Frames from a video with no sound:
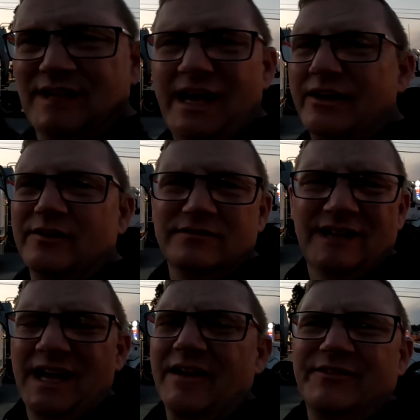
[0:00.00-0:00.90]
I don't know.
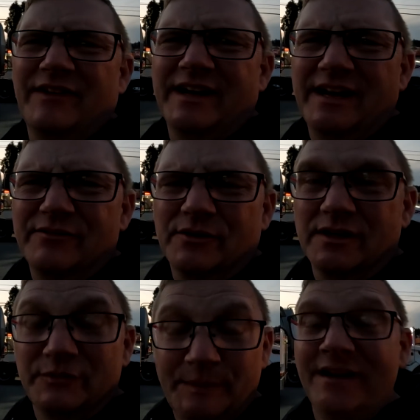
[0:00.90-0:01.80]
I gotta find a name for it.
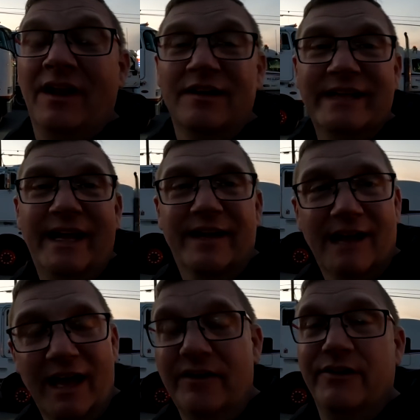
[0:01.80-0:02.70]
It's been a long day.
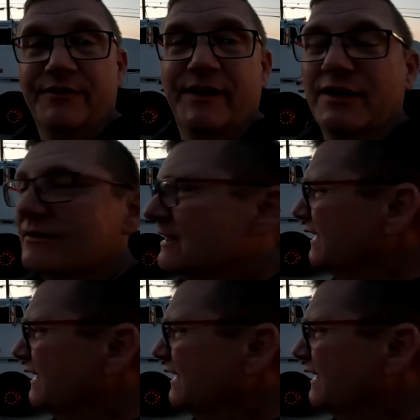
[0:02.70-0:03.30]
I don't know if you know.